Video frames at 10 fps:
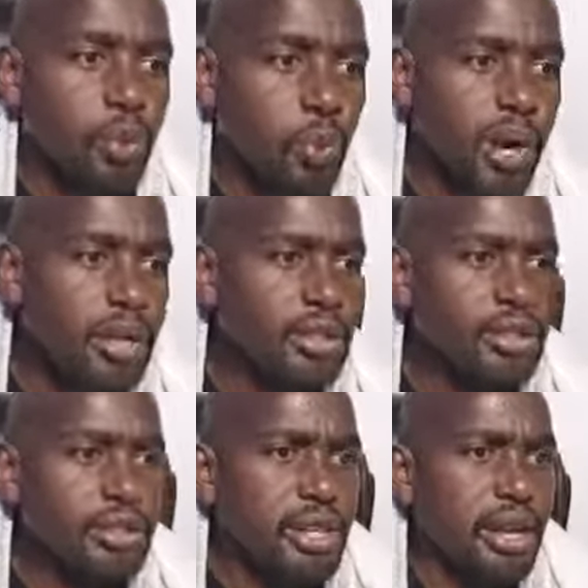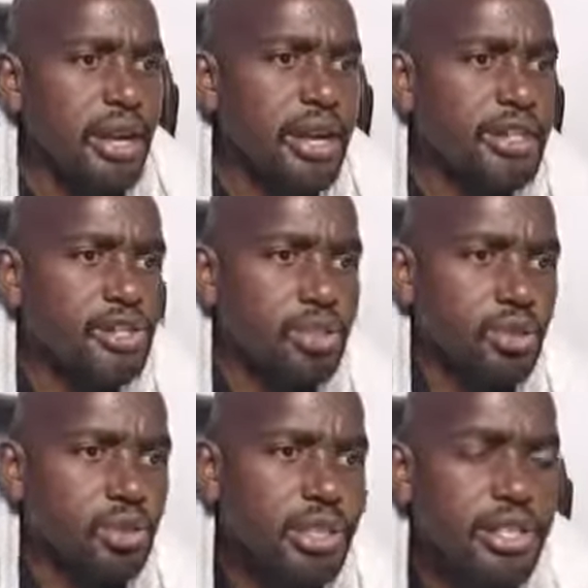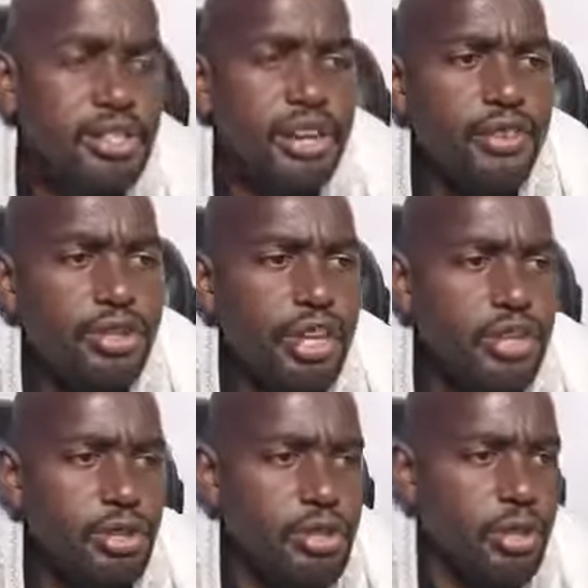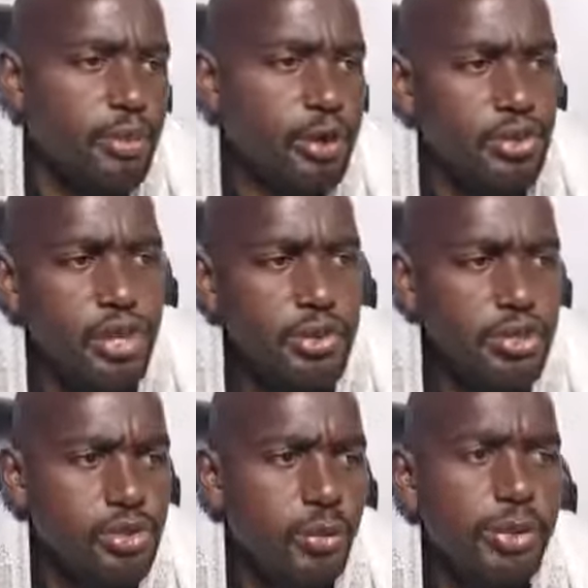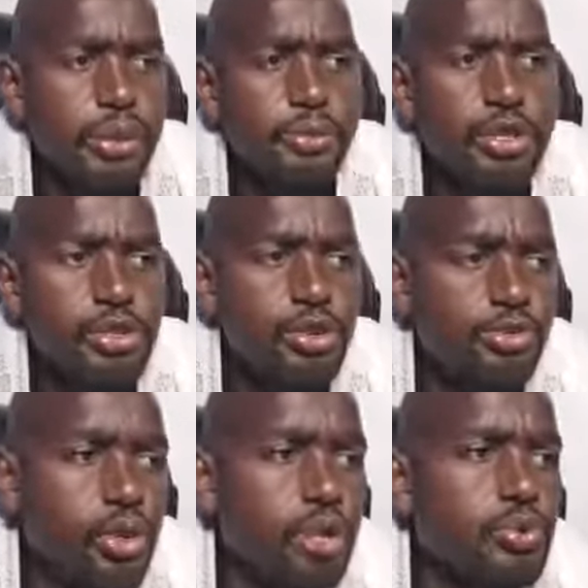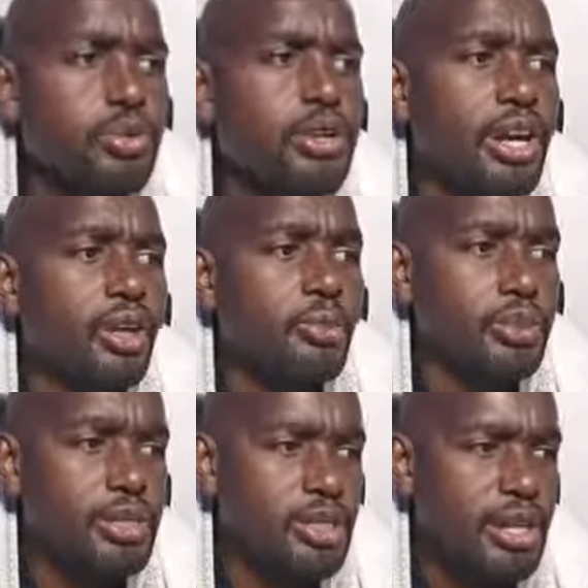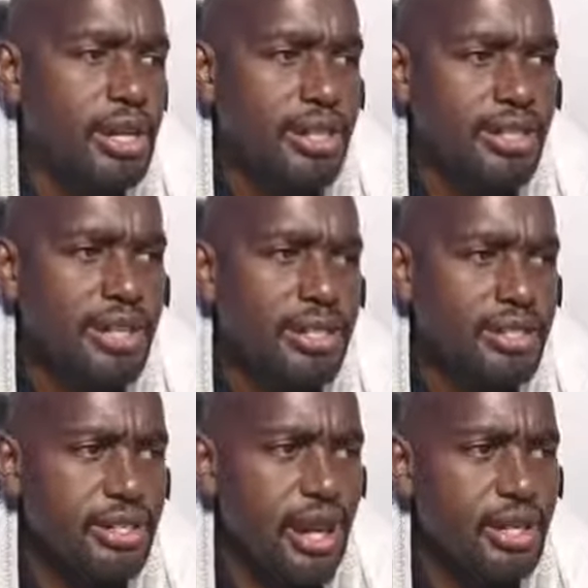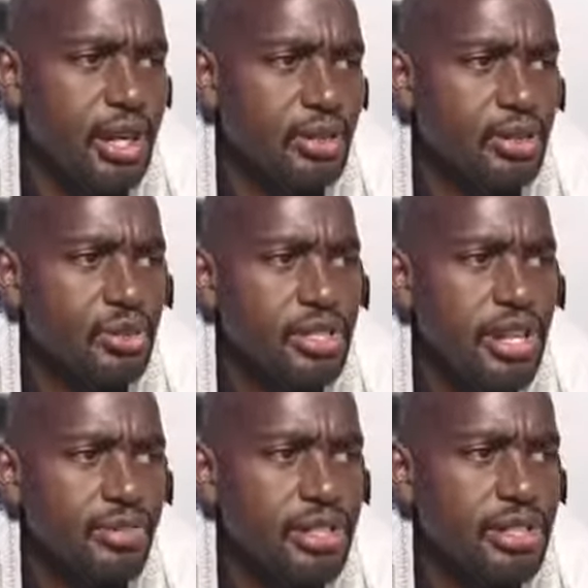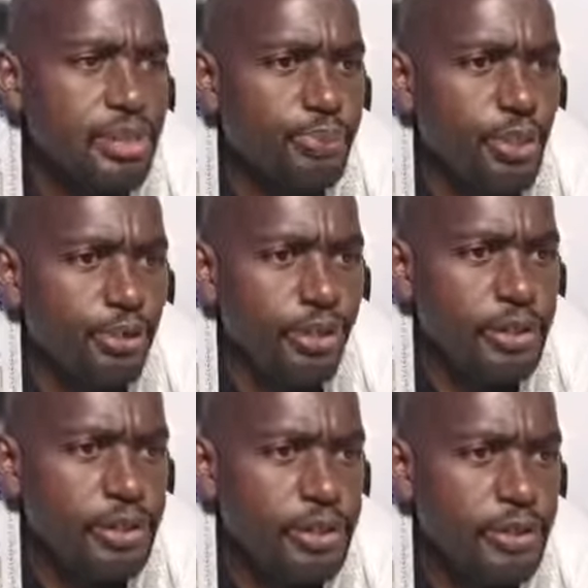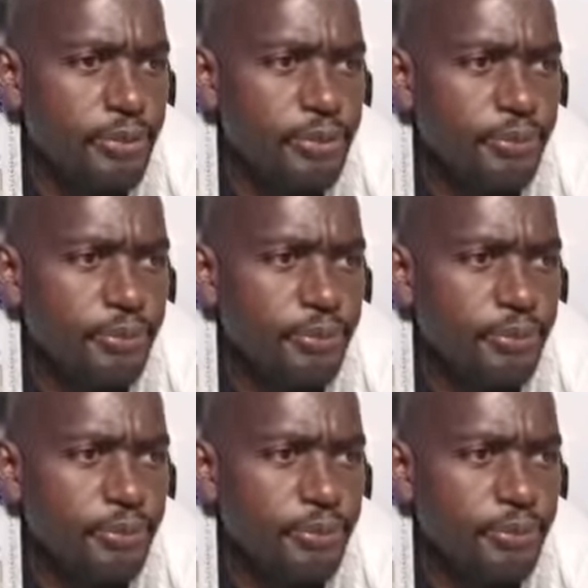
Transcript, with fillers: when the angel, when the seventh angel is about to sound his trumpet, the mystery of God will be accomplished just as he announced to his servants the prophets.